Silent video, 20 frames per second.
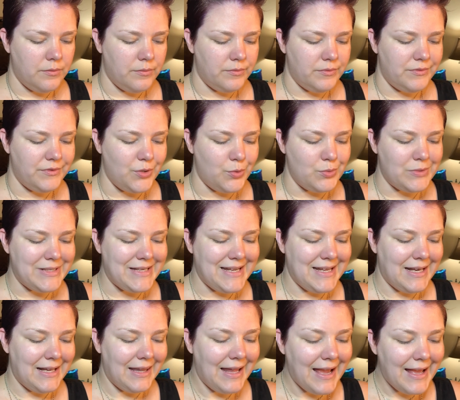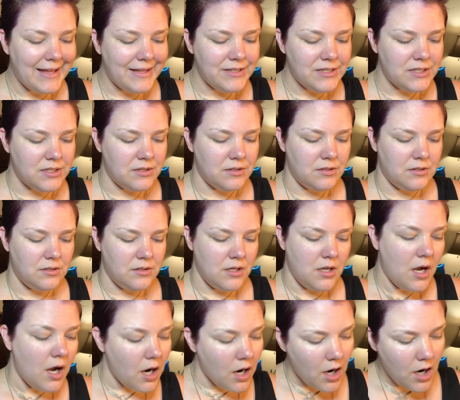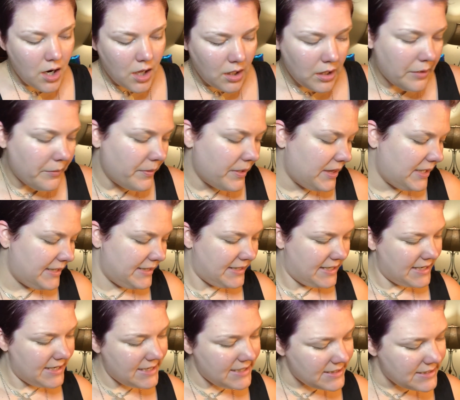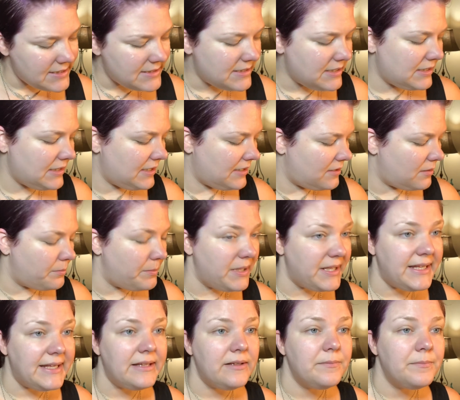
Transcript: Don't need a lot. All I really need is a little bit.